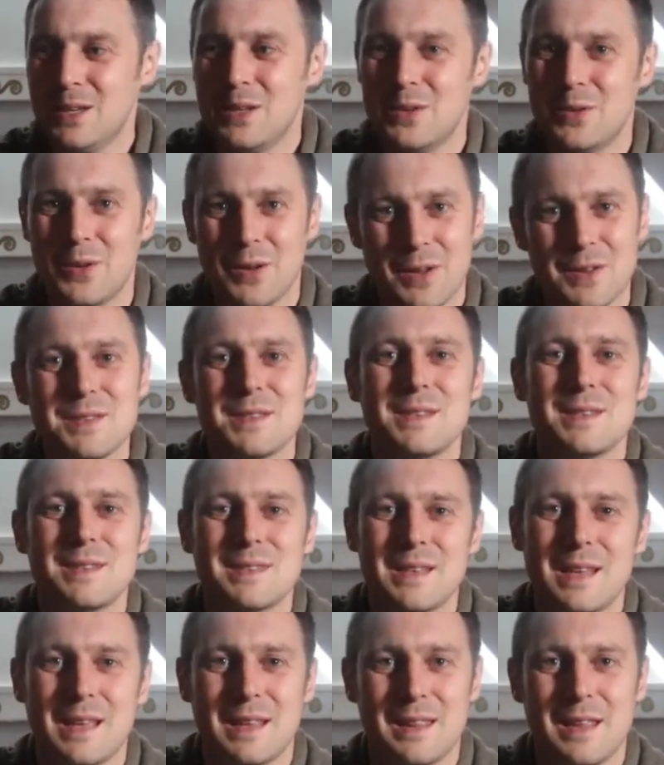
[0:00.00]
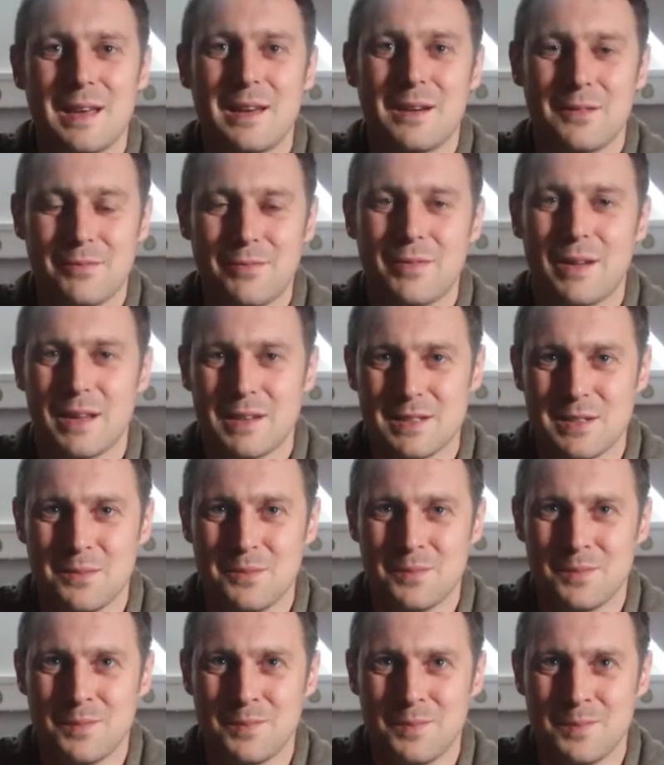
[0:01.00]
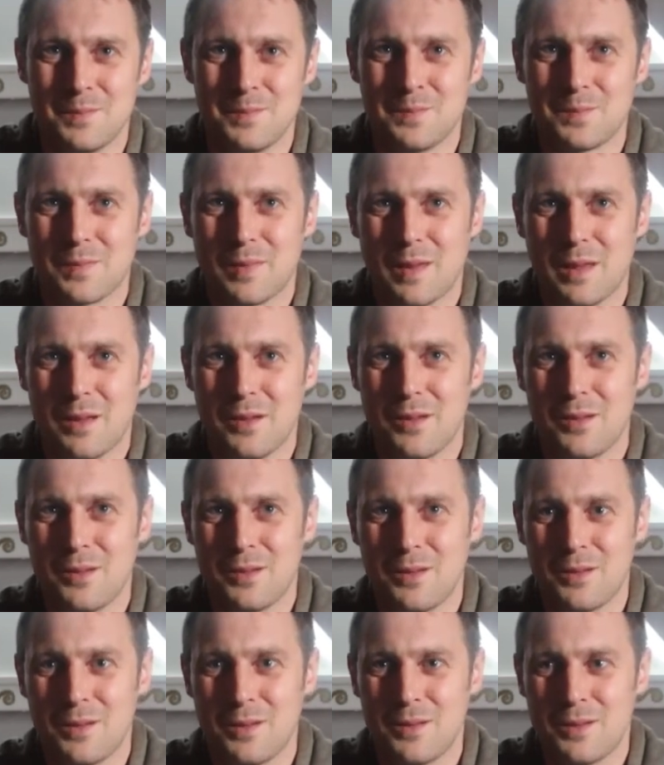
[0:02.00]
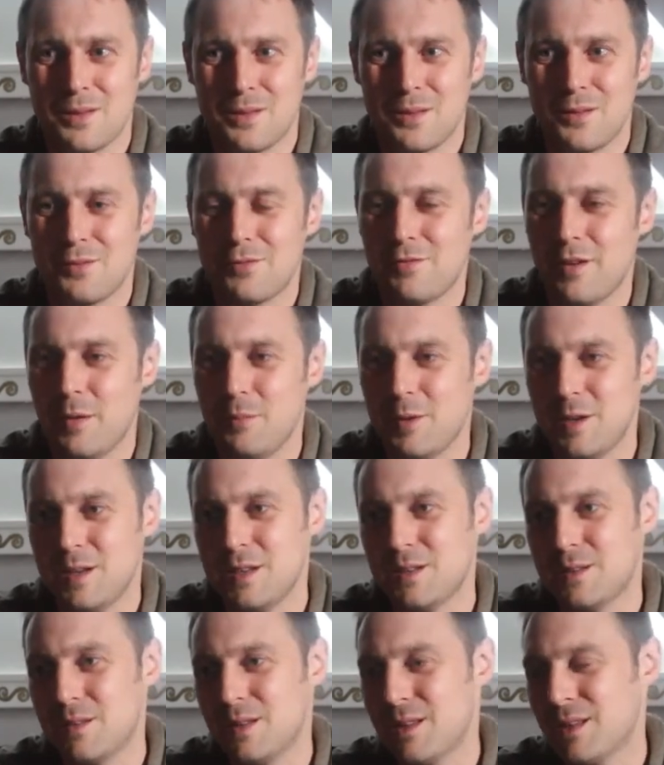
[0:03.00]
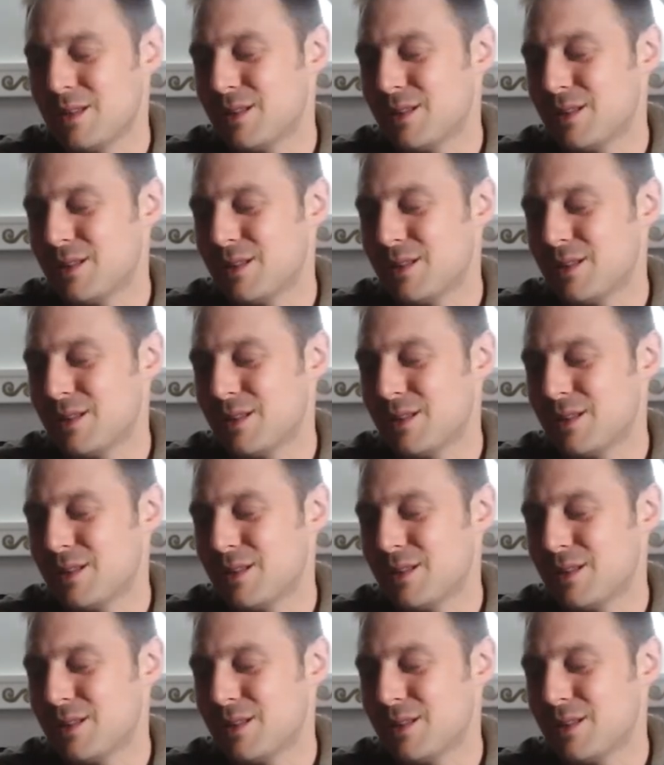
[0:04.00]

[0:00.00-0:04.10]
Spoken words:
you notice like they have like some family